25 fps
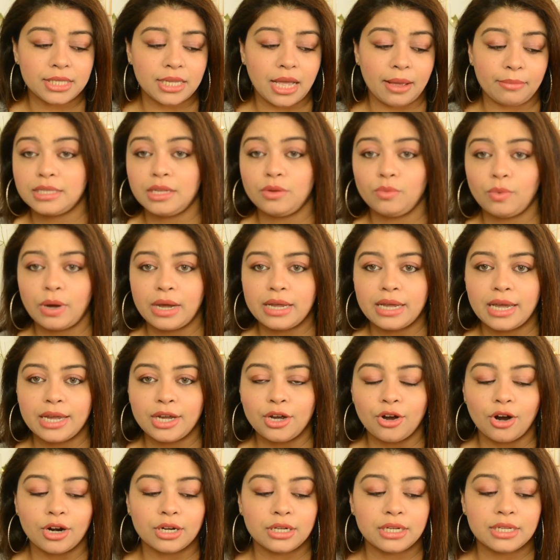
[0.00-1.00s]
The reason why I
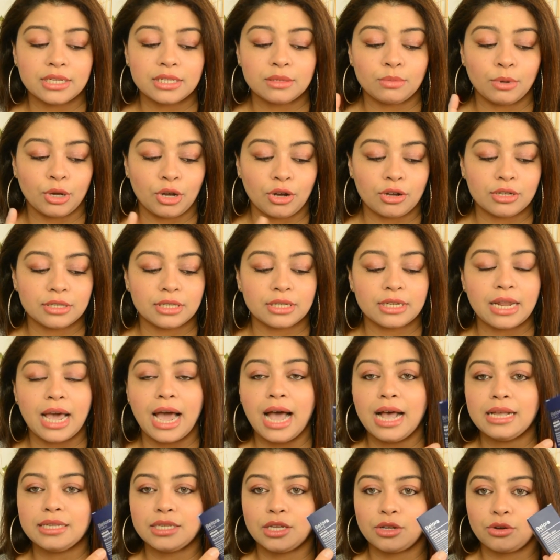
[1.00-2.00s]
got is because it
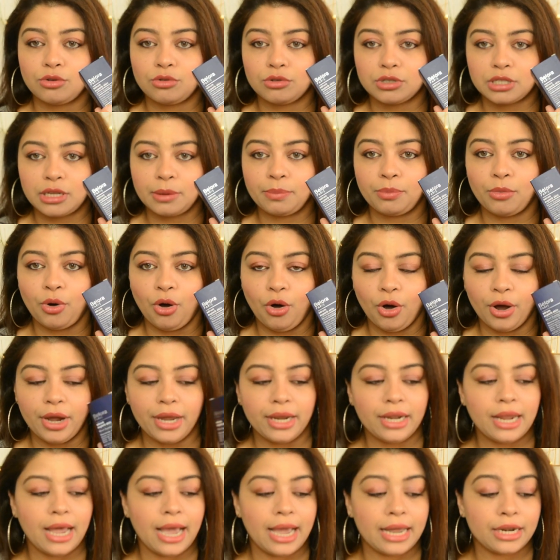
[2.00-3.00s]
has a rosehip
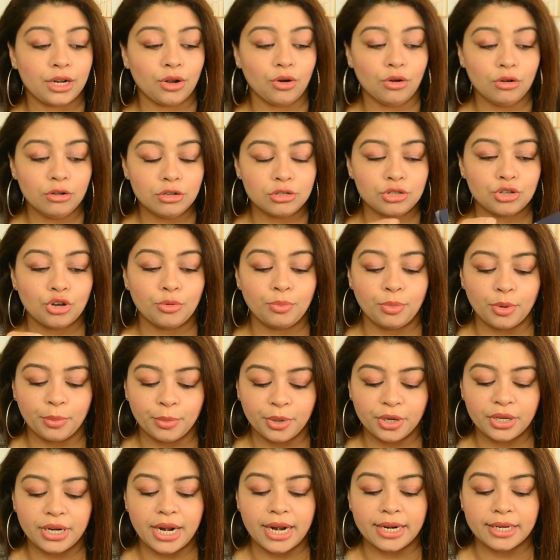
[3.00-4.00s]
oil and also
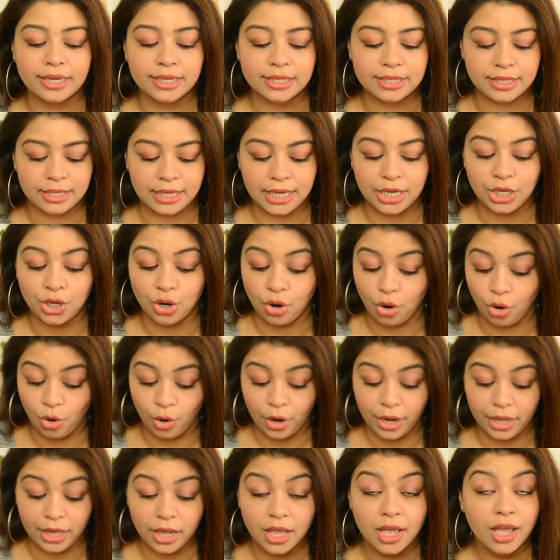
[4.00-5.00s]
pomegranate seed
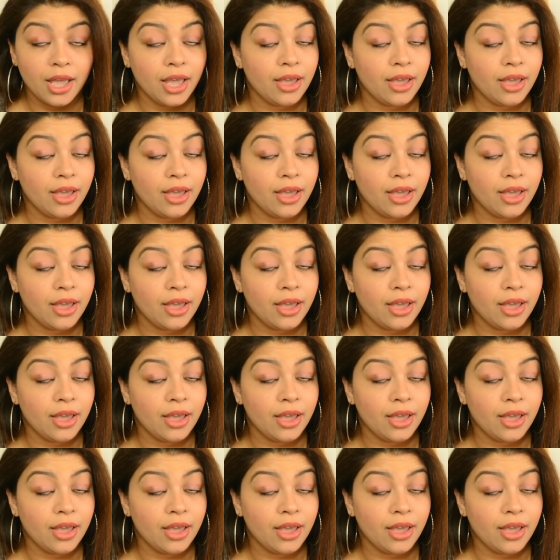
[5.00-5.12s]
oil,